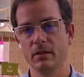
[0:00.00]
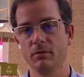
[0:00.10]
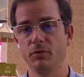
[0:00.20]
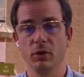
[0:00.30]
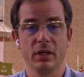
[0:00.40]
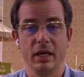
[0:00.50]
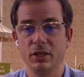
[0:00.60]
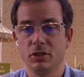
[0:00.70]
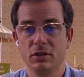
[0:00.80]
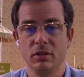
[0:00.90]

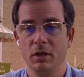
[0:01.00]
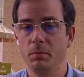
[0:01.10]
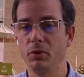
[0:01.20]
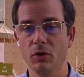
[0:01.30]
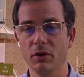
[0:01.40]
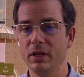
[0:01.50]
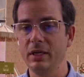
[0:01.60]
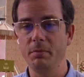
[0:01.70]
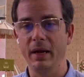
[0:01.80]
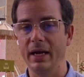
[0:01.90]
Fornication, impurity,
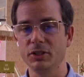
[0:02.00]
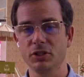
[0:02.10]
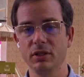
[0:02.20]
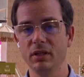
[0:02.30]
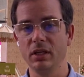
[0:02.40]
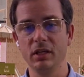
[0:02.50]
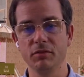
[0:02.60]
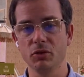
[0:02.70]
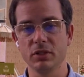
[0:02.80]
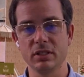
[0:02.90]
passion,
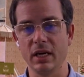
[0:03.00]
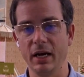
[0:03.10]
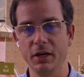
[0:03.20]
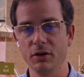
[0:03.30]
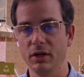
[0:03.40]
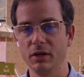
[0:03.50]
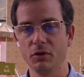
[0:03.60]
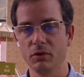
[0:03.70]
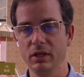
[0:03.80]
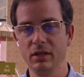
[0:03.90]
evil desire, and
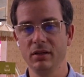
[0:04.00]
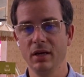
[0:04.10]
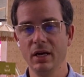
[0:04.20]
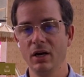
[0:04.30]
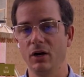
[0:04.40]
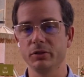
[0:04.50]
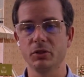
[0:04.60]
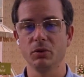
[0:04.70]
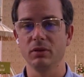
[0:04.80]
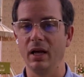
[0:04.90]
greed,
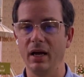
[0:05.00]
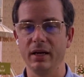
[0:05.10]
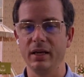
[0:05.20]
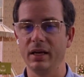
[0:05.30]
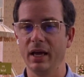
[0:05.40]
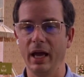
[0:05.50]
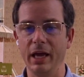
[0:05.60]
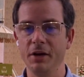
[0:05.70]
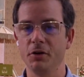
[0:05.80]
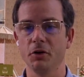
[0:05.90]
also lying,
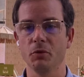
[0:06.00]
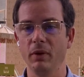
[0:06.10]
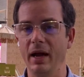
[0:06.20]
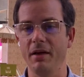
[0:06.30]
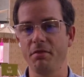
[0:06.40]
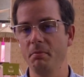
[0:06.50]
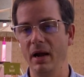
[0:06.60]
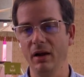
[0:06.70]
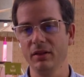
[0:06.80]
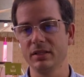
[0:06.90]
anger, wrath,
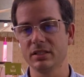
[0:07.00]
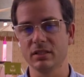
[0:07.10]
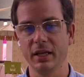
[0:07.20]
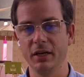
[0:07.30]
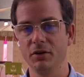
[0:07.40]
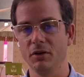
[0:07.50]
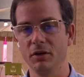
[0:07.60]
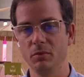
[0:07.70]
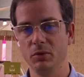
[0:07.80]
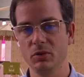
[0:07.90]
malice, slander, and
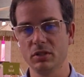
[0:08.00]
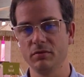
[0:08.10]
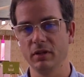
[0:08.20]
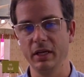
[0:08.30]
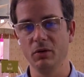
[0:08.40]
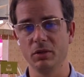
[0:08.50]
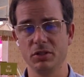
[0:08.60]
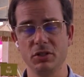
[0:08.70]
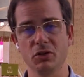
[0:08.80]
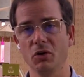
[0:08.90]
abusive language.
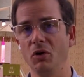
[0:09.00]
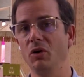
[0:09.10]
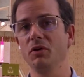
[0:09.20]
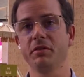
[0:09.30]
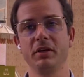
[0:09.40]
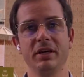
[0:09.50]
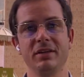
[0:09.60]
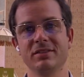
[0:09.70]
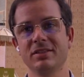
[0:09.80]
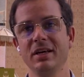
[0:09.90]
These are all
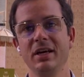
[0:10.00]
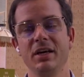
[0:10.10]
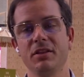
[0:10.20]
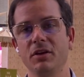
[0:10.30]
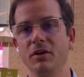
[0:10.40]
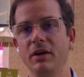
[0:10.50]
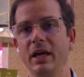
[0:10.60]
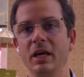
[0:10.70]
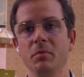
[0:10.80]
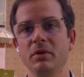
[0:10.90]
things that are
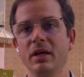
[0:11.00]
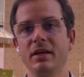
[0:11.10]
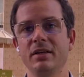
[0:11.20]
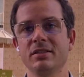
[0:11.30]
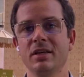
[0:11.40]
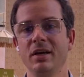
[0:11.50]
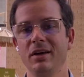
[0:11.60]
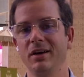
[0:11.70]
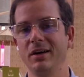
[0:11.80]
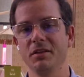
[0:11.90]
named as
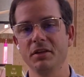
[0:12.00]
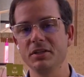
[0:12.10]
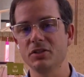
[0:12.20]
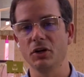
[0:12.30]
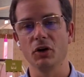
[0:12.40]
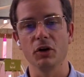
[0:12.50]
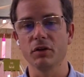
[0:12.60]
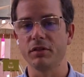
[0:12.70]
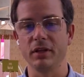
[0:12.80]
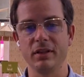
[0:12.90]
things that are
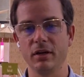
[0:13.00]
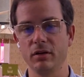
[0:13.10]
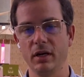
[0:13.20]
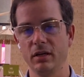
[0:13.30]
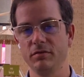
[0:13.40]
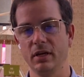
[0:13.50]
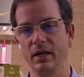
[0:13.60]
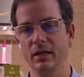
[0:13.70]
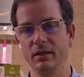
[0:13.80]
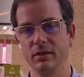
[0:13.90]
earthly, that are not of God.